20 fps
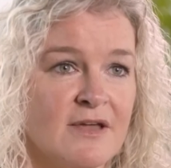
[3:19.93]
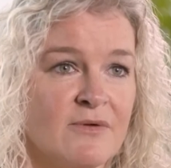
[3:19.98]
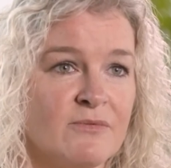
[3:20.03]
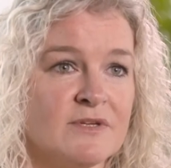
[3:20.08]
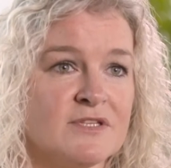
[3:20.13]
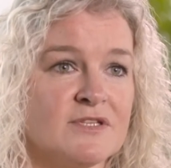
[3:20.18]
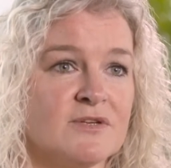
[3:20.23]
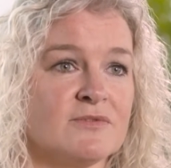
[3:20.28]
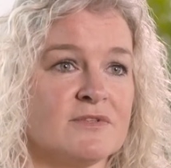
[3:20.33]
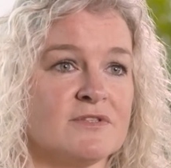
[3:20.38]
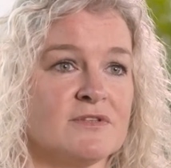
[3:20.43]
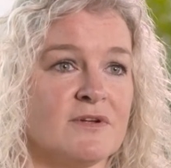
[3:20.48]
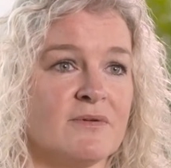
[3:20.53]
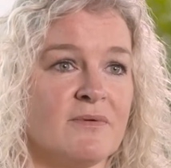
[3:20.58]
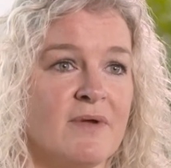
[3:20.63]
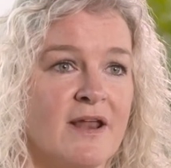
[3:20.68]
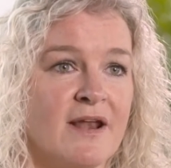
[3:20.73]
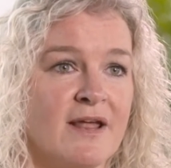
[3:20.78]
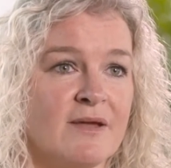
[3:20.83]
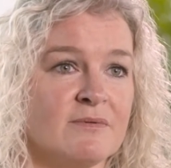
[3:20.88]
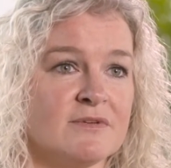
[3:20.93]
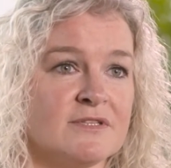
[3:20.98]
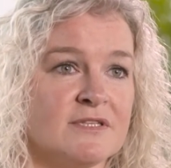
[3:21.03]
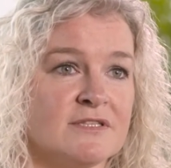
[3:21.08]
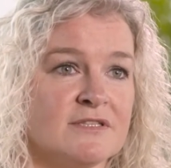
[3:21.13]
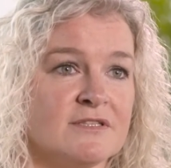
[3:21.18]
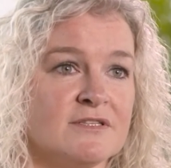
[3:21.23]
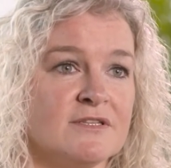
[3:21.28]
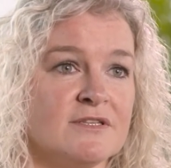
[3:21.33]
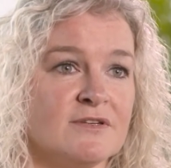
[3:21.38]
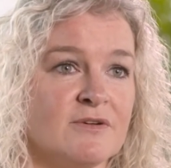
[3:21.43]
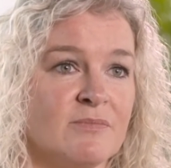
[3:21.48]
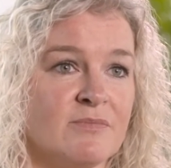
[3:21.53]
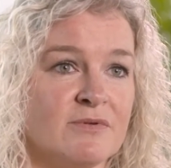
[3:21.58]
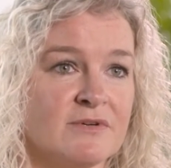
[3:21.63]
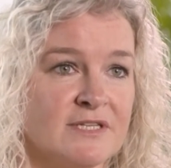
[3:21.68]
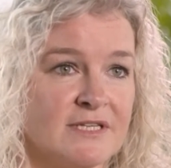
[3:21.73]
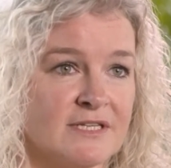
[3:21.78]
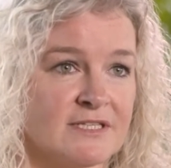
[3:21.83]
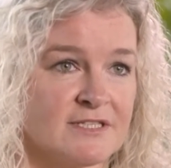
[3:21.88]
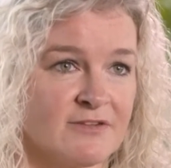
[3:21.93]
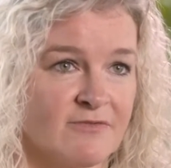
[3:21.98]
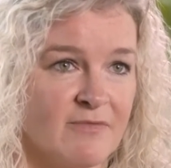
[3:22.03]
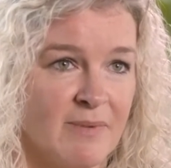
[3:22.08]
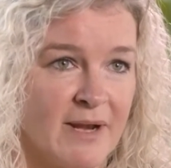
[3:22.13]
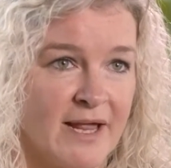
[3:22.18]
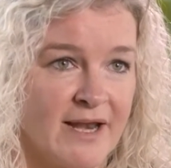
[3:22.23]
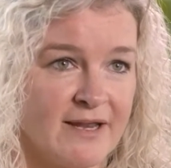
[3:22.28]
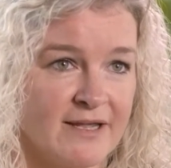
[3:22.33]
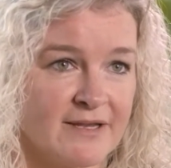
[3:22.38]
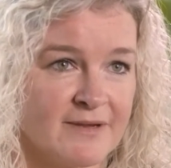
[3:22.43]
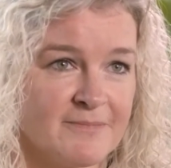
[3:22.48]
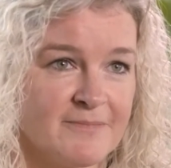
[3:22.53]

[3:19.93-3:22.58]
which also enables us to do predictive planning.